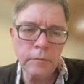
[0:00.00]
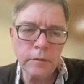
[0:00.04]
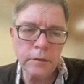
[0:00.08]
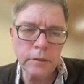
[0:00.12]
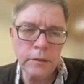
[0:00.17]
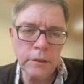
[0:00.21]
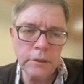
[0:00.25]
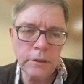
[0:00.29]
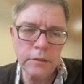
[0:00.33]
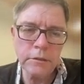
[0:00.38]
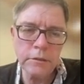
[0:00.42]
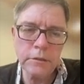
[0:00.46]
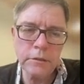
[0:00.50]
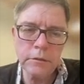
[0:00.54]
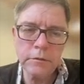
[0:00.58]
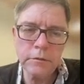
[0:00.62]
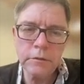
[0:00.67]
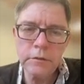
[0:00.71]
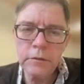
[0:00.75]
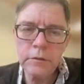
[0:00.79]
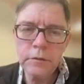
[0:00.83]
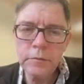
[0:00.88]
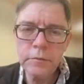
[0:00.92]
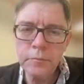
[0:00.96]

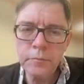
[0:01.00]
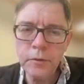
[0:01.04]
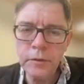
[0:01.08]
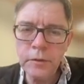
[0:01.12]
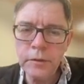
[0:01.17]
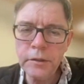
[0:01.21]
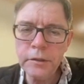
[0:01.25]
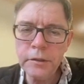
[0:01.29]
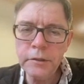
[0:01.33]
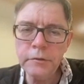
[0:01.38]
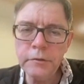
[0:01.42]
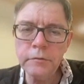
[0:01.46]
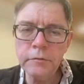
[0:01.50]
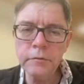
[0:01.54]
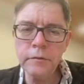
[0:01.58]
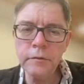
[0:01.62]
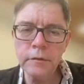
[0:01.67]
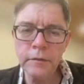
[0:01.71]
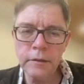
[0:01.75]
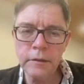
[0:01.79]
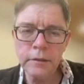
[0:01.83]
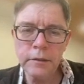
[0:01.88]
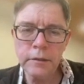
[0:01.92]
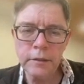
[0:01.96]
this spot
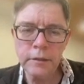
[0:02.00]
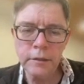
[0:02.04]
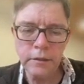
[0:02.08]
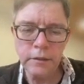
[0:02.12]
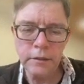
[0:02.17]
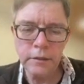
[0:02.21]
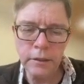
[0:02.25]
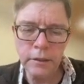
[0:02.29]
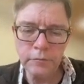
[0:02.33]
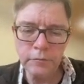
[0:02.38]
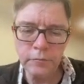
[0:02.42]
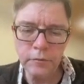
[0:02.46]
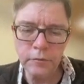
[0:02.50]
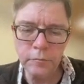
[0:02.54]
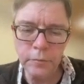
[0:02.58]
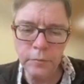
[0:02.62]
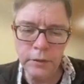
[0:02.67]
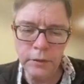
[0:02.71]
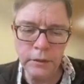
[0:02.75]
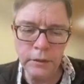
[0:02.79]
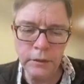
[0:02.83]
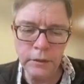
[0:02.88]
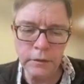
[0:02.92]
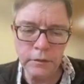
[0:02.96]
here, that will
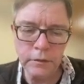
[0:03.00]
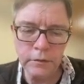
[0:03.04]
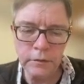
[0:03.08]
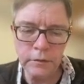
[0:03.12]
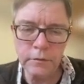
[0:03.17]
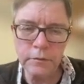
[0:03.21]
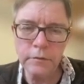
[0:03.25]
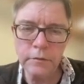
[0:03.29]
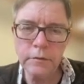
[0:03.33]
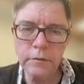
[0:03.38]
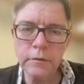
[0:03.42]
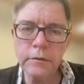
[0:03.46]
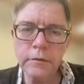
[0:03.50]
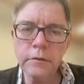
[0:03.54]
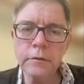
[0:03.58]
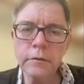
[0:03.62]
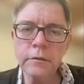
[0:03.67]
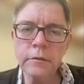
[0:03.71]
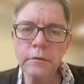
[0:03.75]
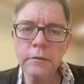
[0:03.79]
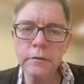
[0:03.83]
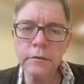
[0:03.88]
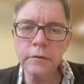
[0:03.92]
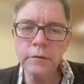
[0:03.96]
be
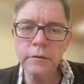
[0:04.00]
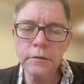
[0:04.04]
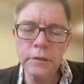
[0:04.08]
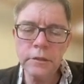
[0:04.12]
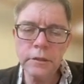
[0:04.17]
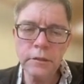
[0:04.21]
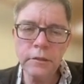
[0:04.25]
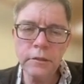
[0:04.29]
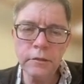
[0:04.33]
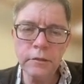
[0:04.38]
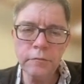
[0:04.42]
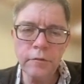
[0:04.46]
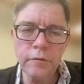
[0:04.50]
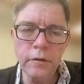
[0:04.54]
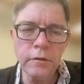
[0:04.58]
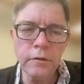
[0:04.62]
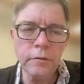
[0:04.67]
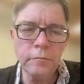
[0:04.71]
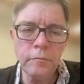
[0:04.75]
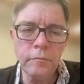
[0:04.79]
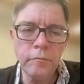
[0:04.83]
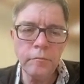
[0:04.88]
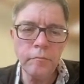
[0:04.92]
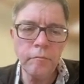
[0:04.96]
the city of
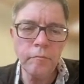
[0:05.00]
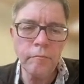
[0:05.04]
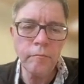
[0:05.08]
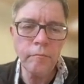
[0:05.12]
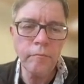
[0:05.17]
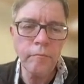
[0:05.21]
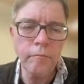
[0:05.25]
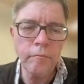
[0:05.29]
Lochem.